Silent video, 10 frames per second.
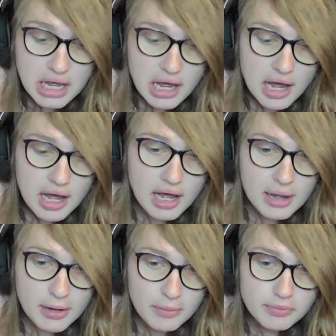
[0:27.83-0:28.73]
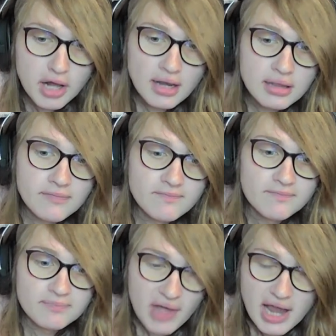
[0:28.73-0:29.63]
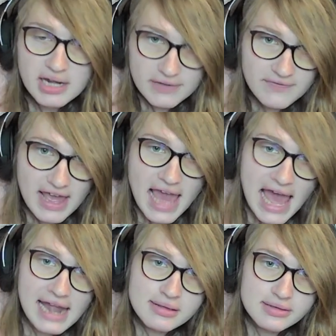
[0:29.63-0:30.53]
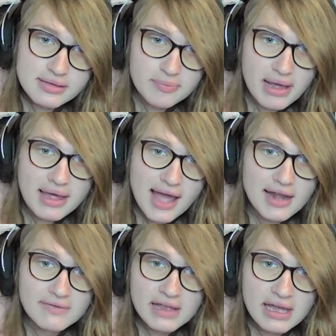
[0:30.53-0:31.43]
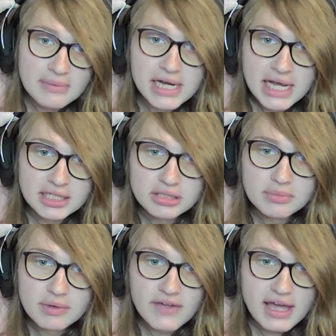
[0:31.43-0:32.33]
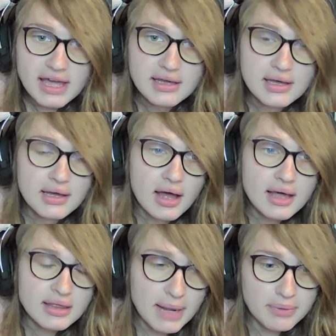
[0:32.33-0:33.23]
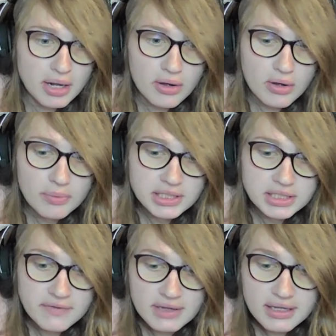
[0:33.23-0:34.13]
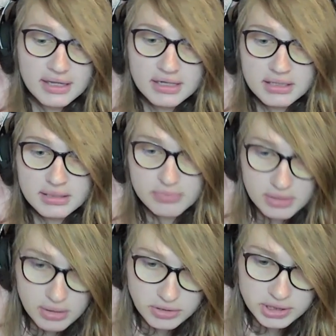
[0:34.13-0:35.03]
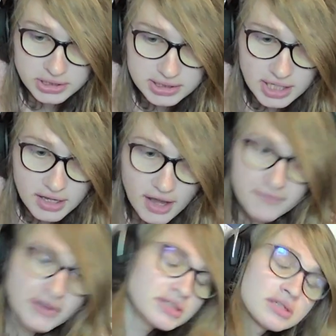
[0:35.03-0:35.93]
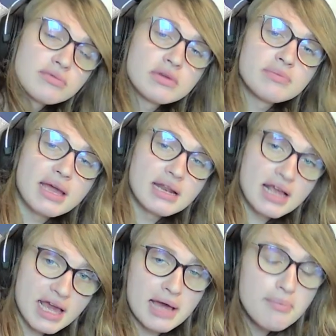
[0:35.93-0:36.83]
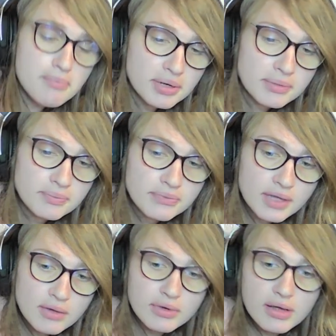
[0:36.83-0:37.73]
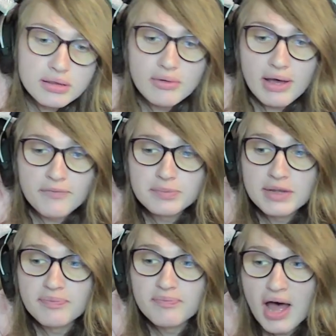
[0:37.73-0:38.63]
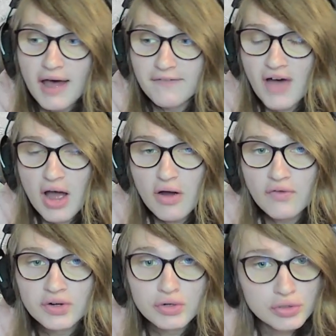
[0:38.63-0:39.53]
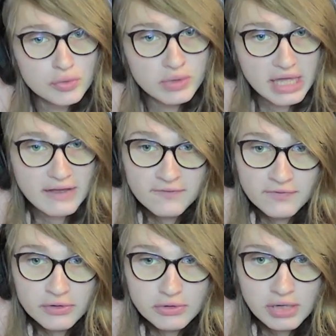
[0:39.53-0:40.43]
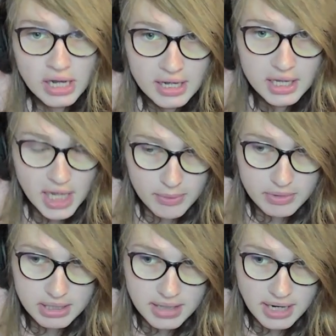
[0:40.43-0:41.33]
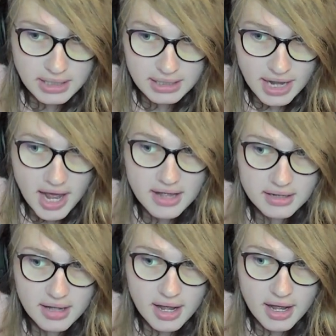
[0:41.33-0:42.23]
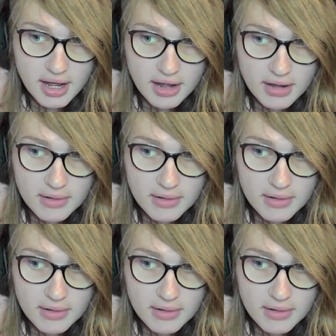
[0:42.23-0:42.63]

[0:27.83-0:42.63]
um, got some kind of vague answers, and by kind of vague, I mean extremely vague. I stepped on a whole bunch of the soldiers. Eventually, we made camp. We also have uh, fought over who will get food, and we decided that uh,